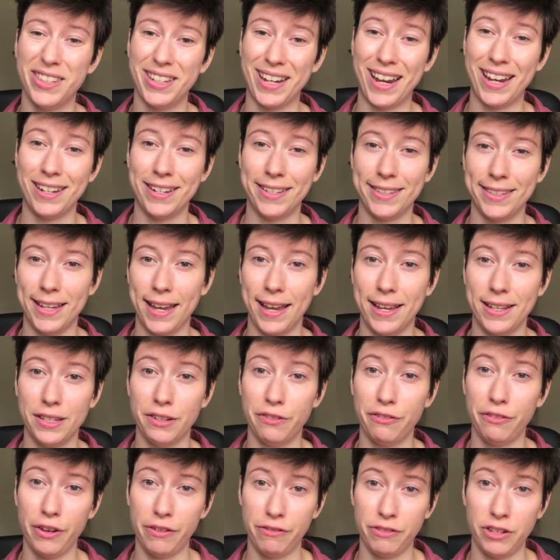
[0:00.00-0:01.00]
standard skeins are
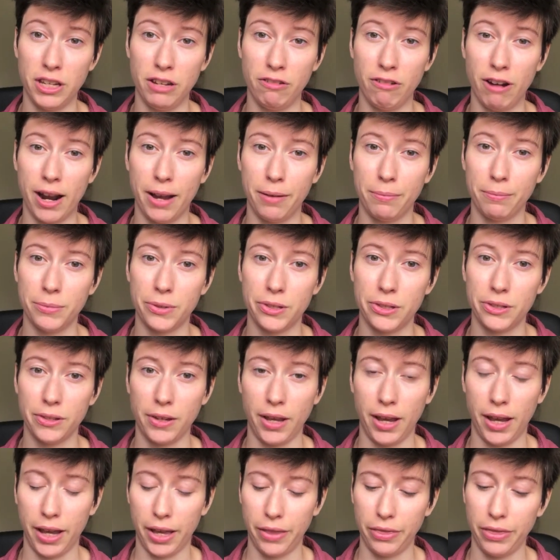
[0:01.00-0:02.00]
50 grams,
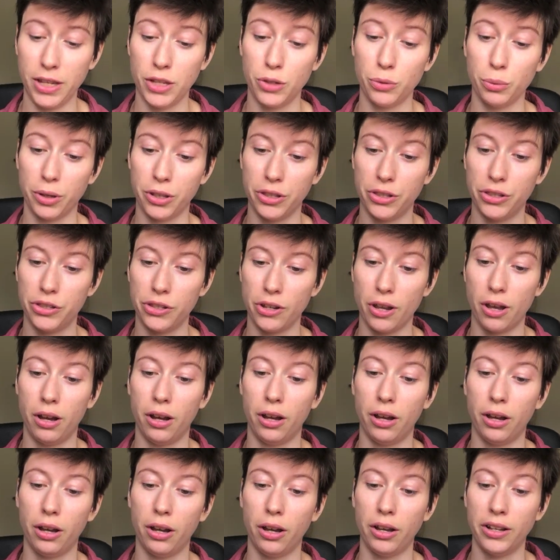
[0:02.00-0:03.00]
and these ones
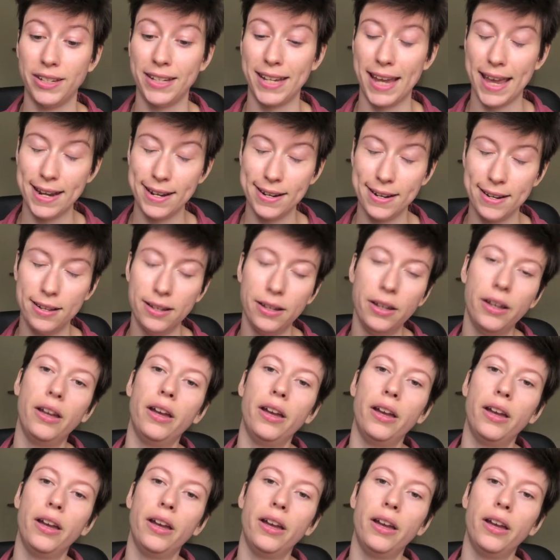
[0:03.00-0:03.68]
are 10.